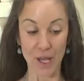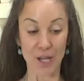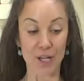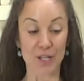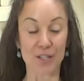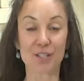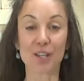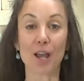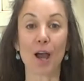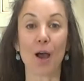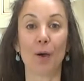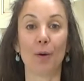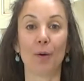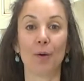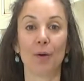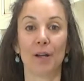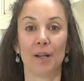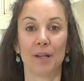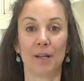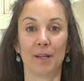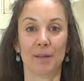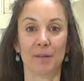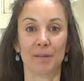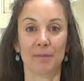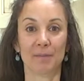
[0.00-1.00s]
So
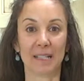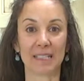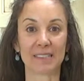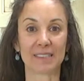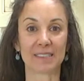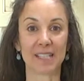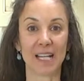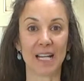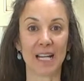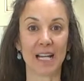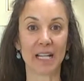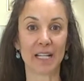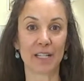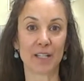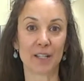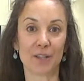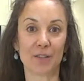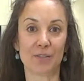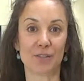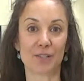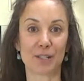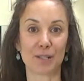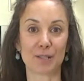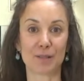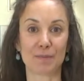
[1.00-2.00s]
my son, who
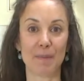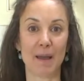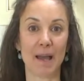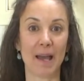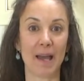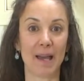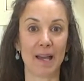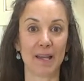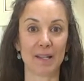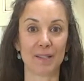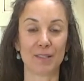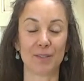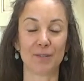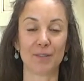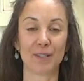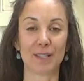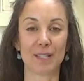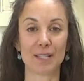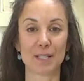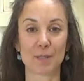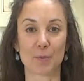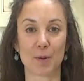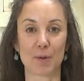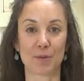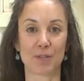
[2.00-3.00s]
you just met doing
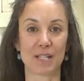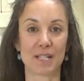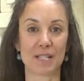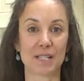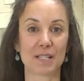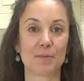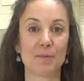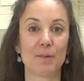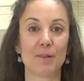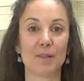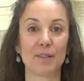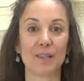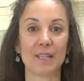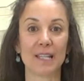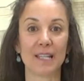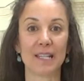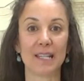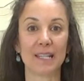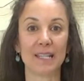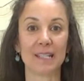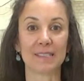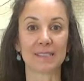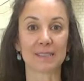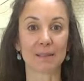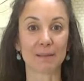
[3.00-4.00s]
his protein
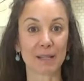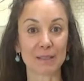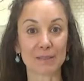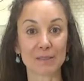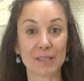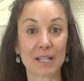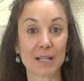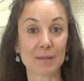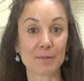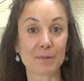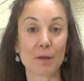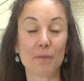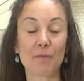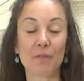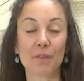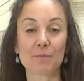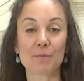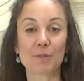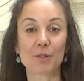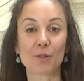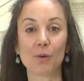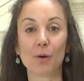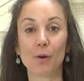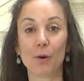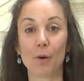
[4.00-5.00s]
smoothie, sometimes when he comes home from
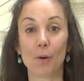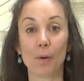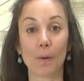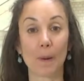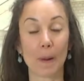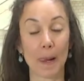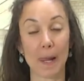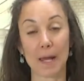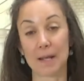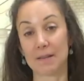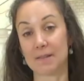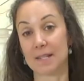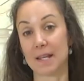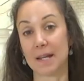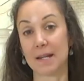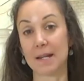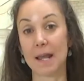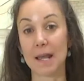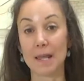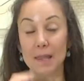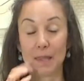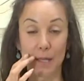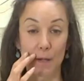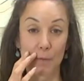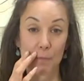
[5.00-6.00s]
school, I'll say,
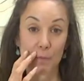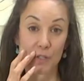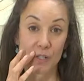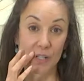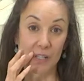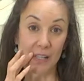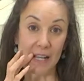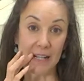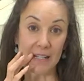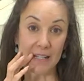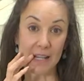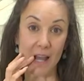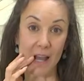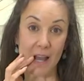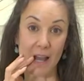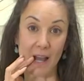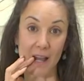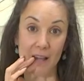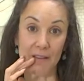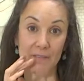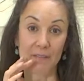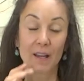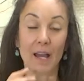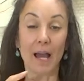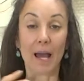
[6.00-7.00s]
Nathan, would you like to have